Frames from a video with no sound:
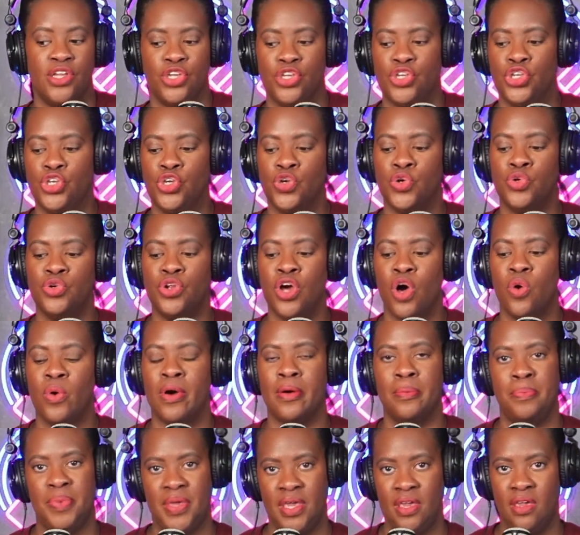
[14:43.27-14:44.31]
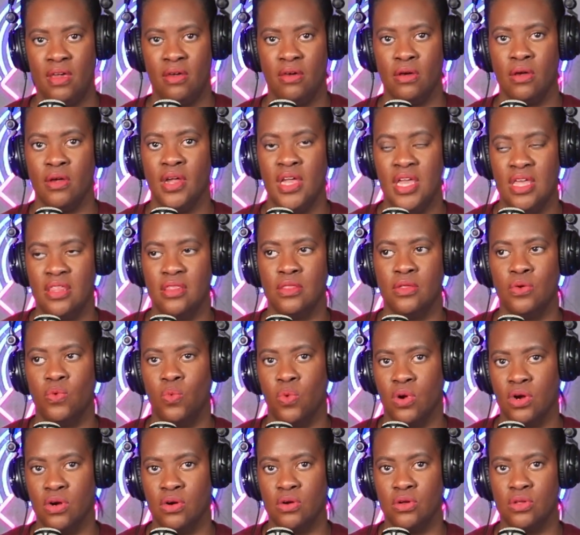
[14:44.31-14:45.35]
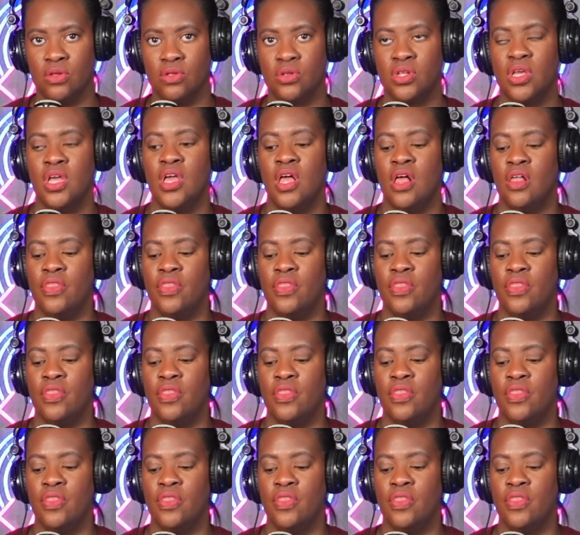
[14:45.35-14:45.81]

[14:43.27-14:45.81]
You don't appear in the world